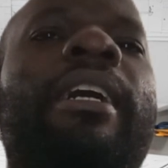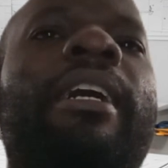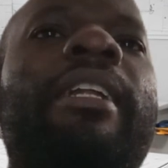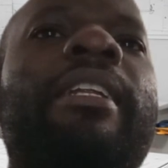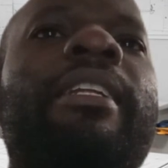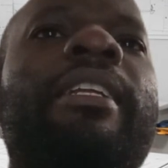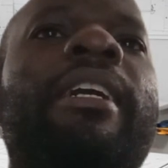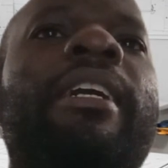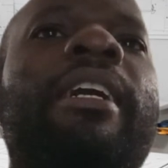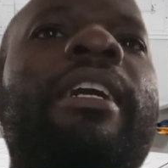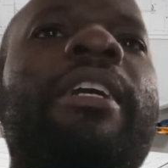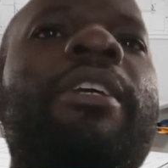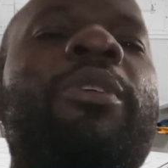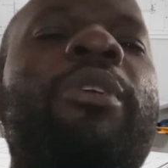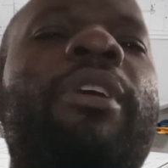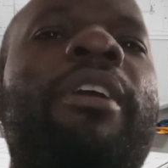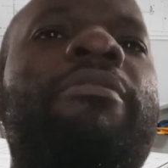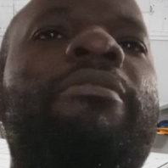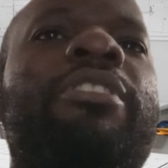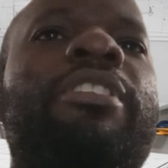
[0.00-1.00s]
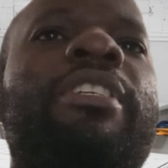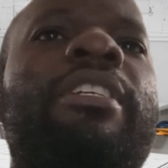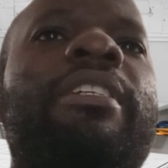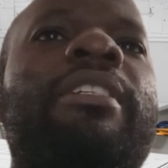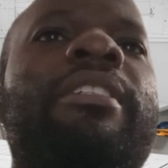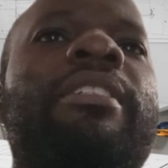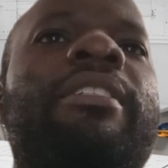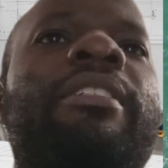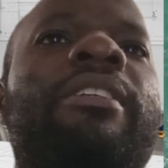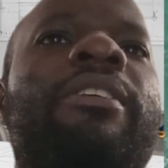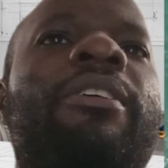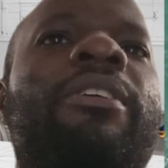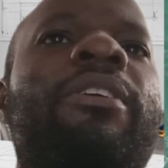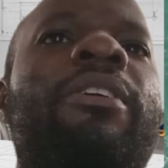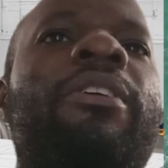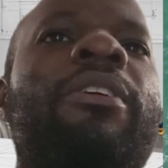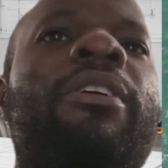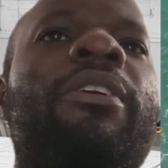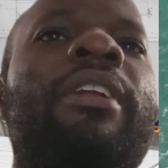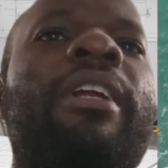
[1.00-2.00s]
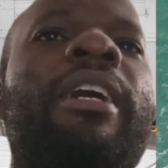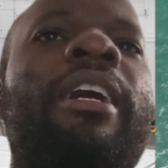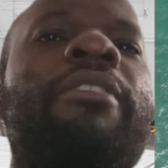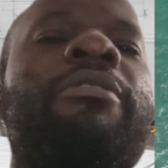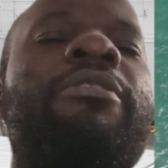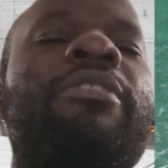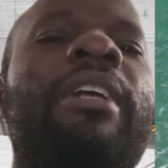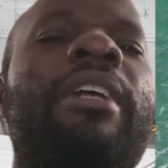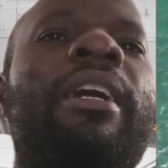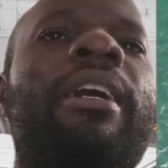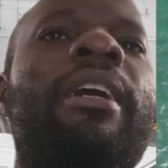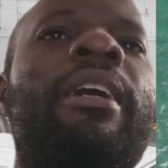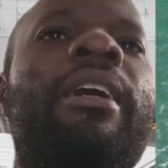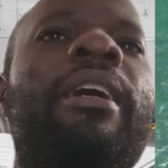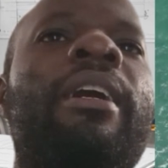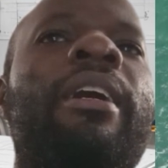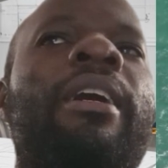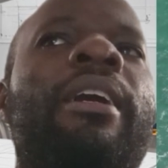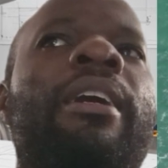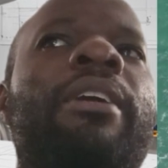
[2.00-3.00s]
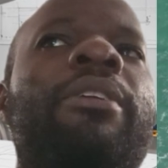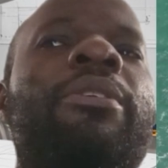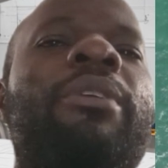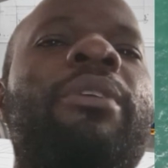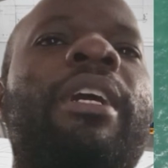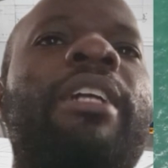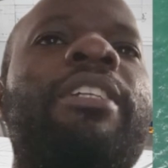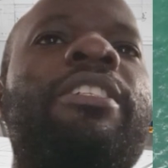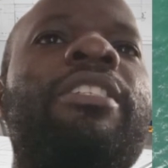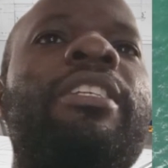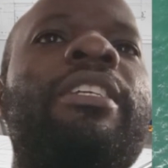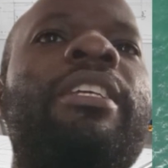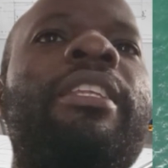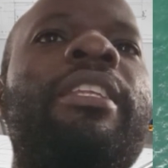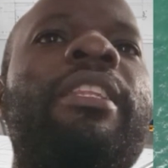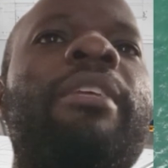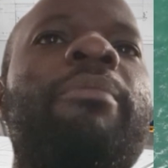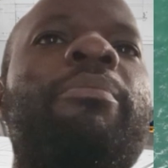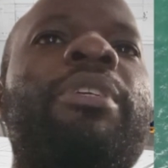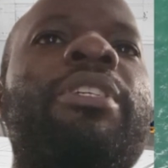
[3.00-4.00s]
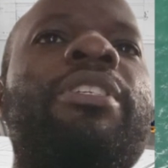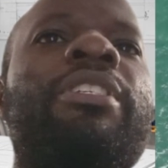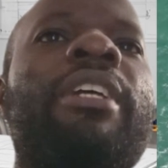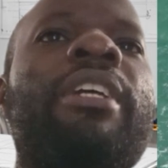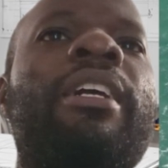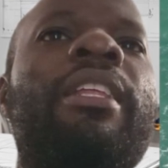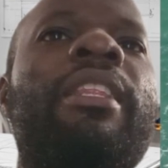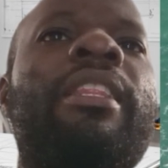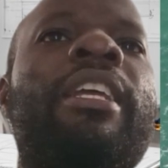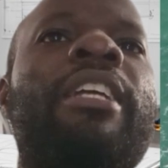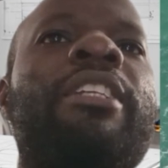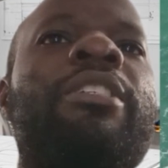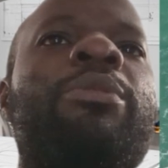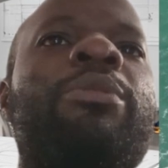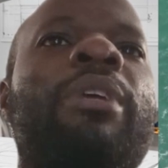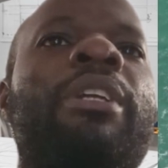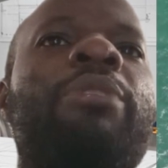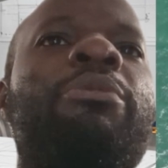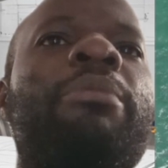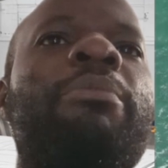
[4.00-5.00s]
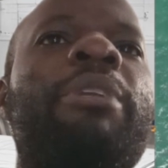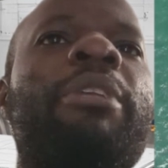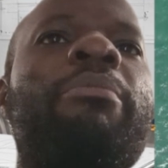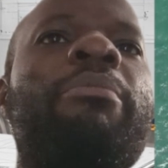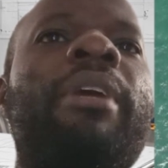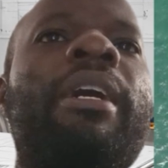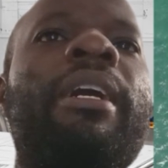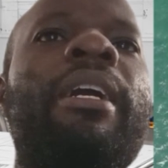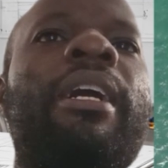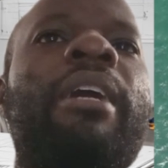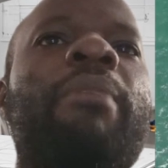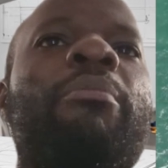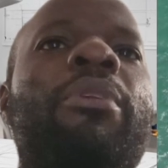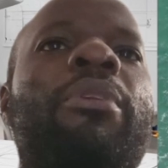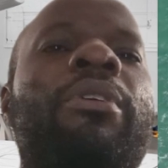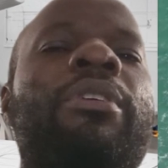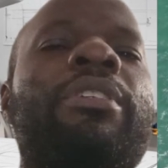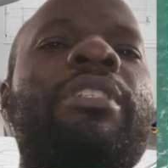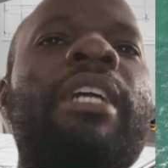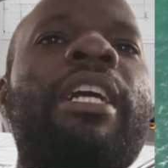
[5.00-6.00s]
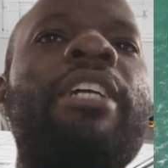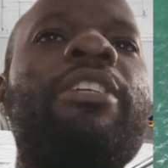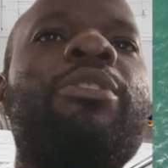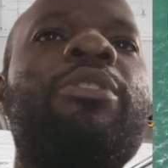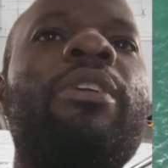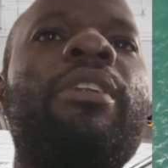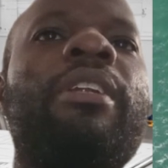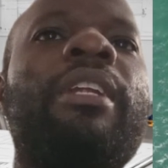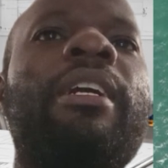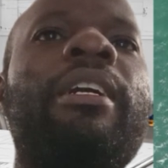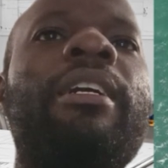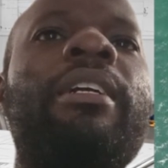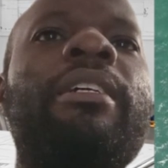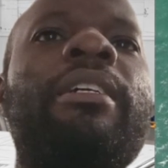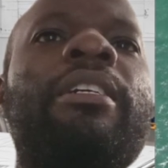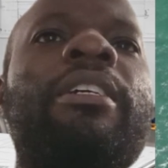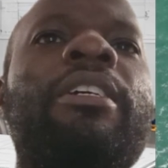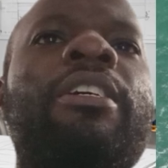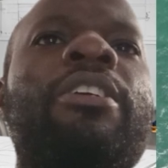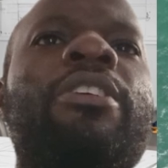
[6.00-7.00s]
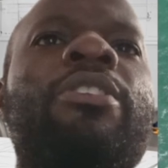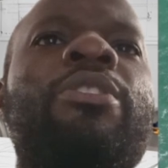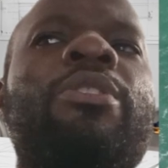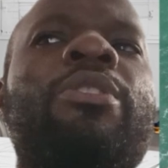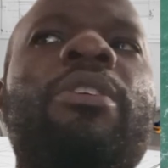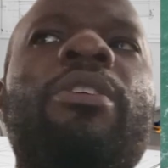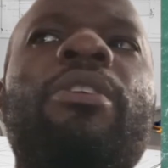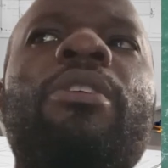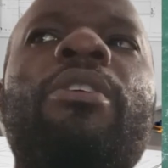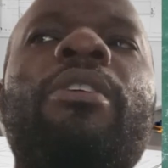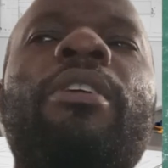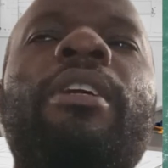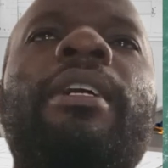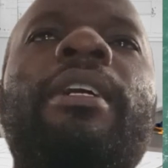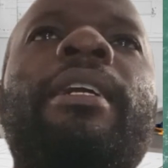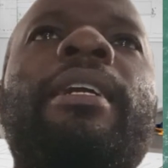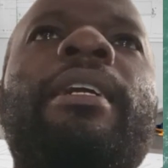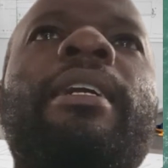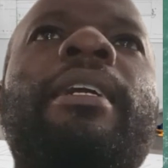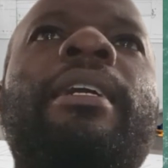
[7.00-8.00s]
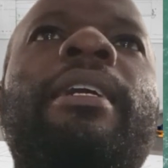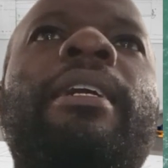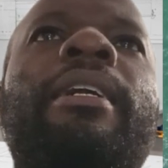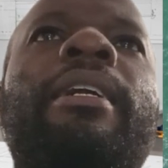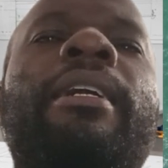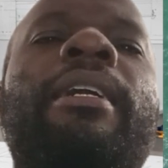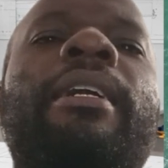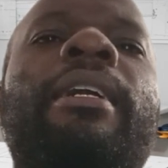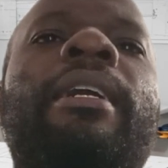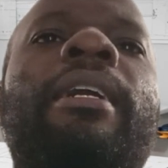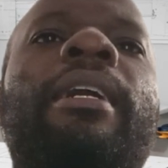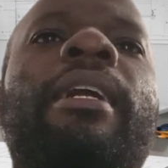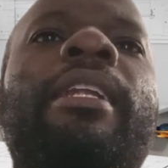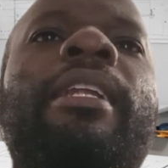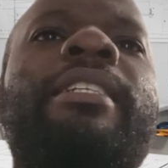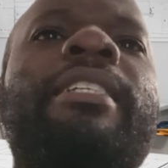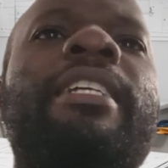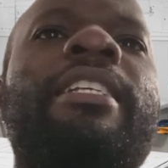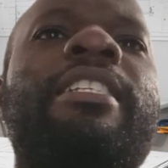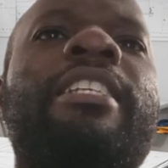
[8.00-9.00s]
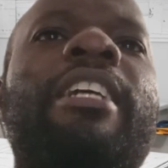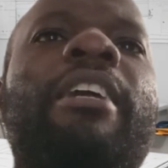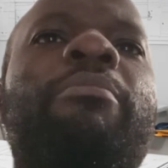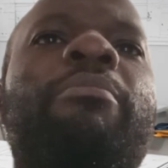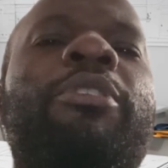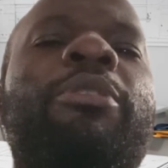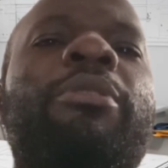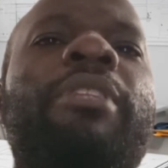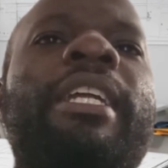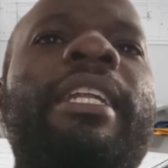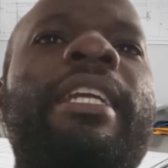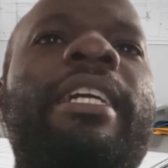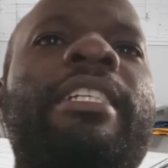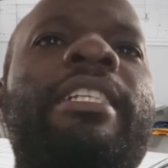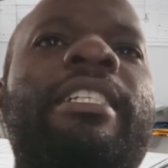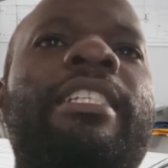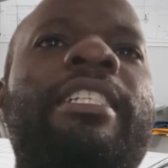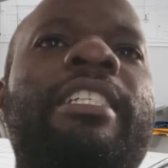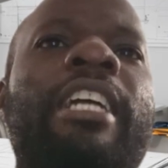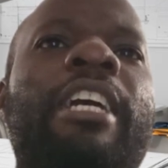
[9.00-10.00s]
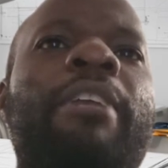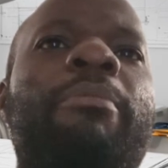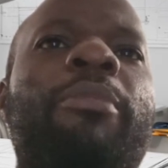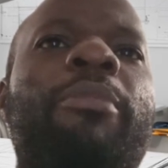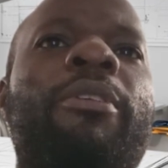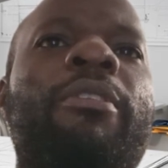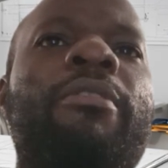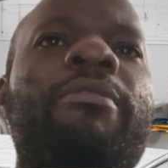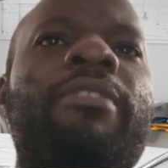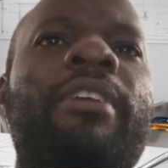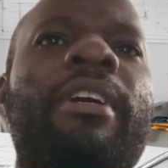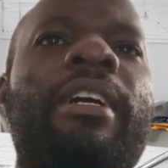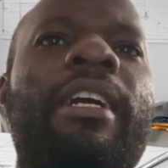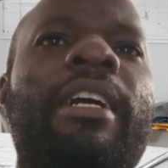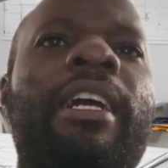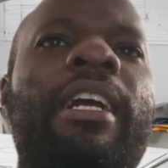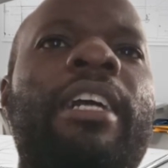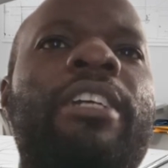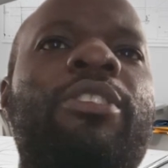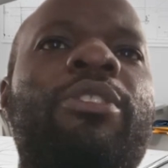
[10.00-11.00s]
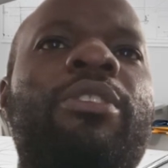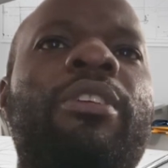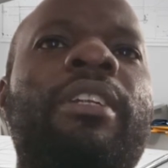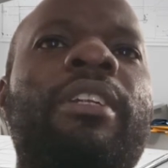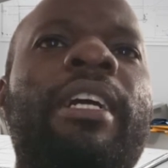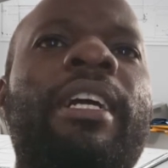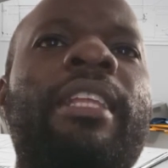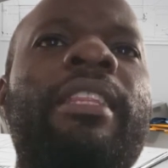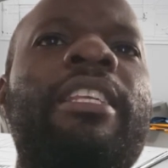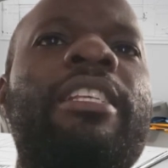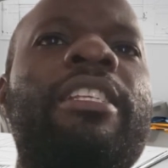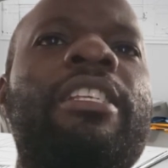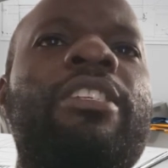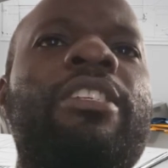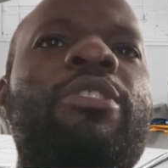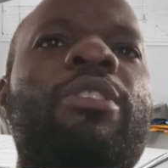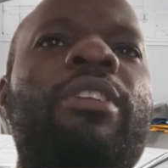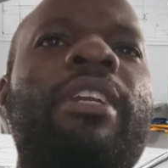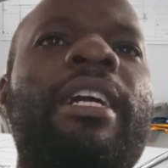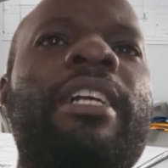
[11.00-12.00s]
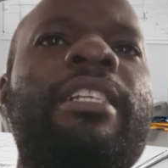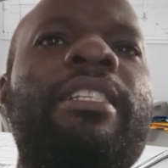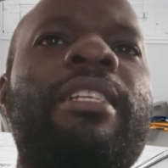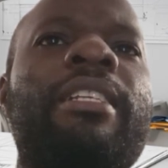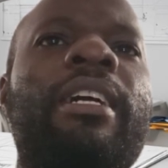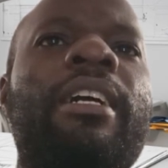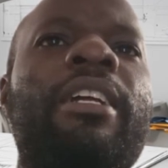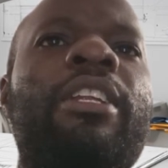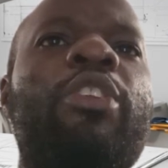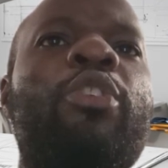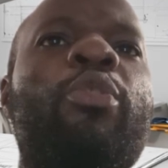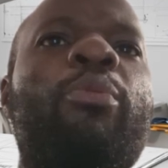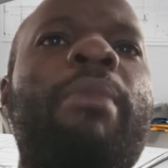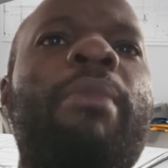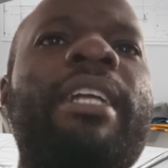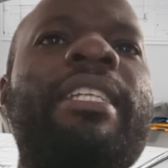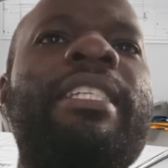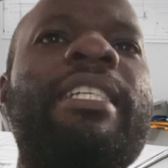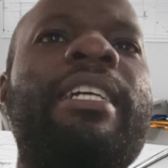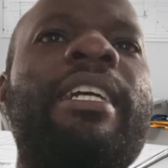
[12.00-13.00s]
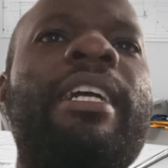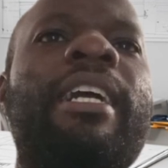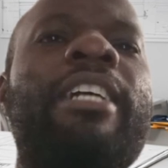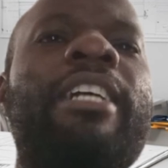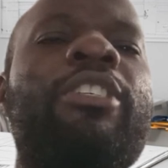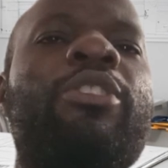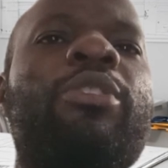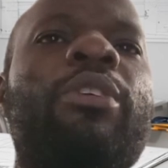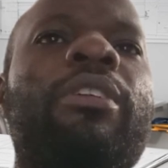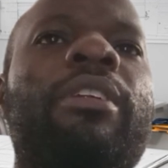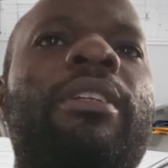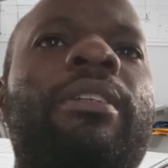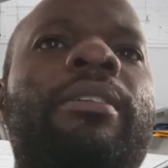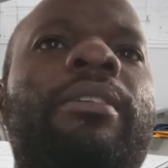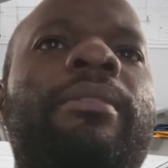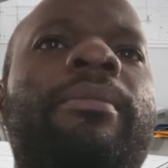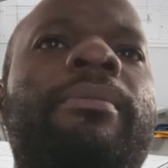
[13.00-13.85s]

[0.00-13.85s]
and you have seen, or you can see in the picture, that's what we mean by a box caisson. So let us jump to the next type of caisson, and this is known as pneumatic caisson.